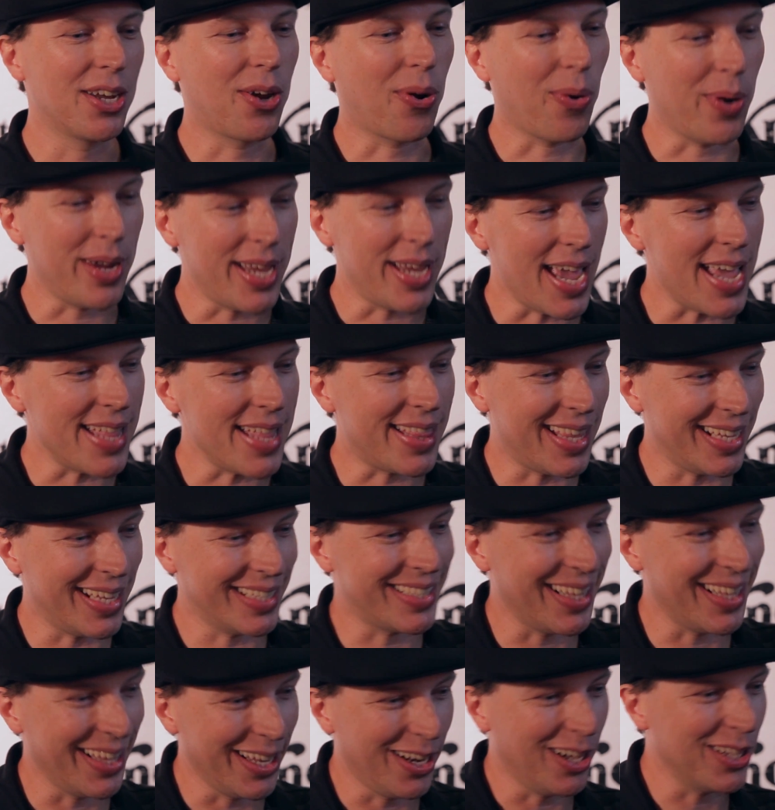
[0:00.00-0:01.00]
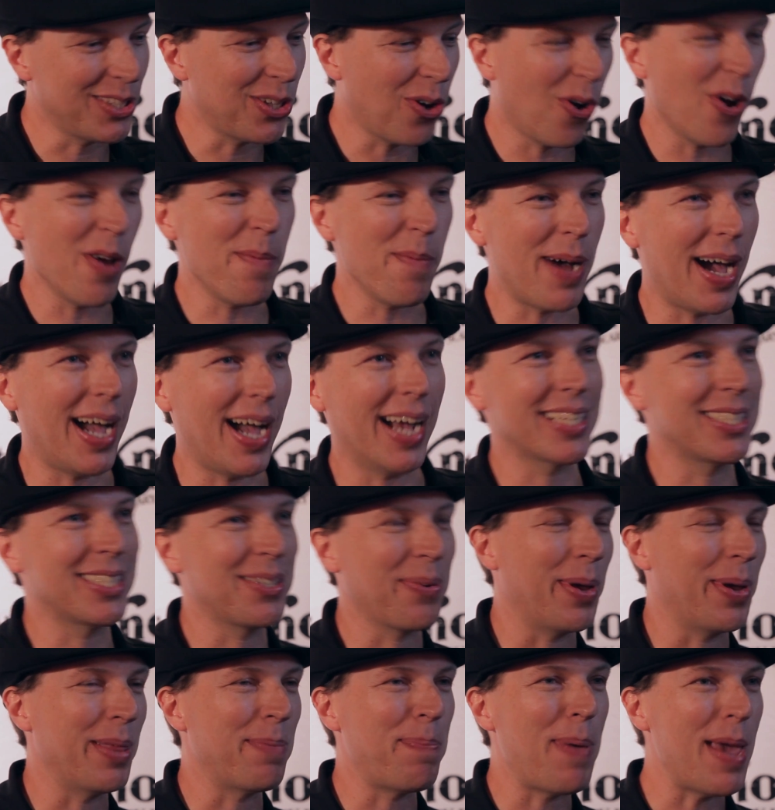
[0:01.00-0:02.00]
create this little toy box
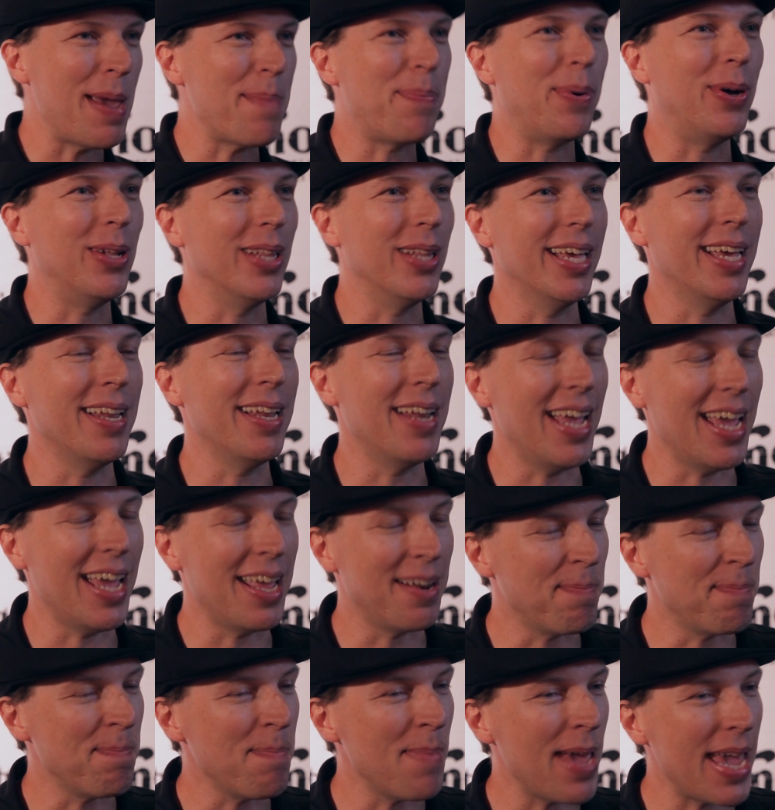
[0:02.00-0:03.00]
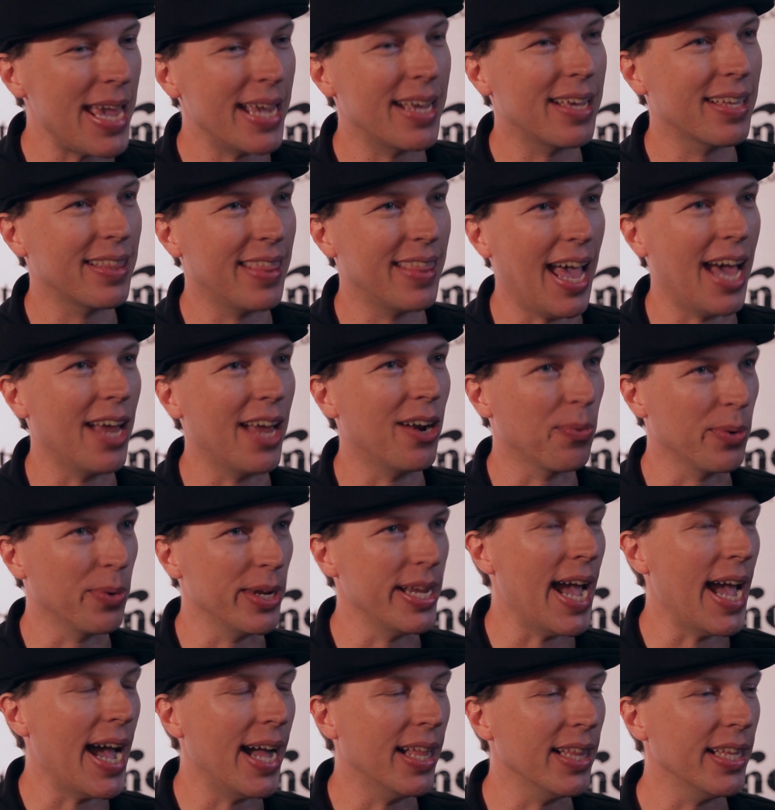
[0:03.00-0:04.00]
with people and make that a
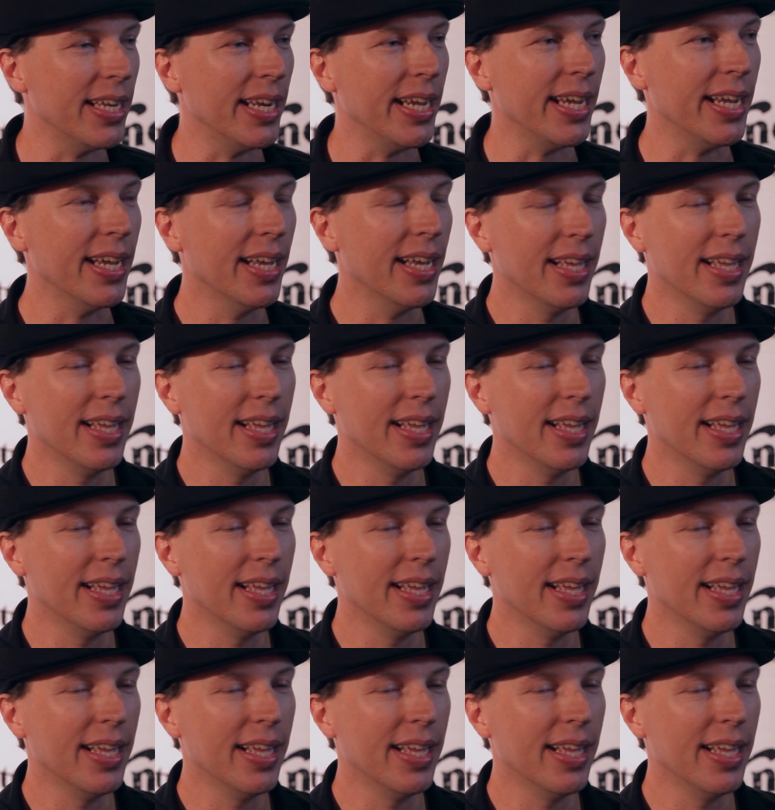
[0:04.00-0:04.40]
reality.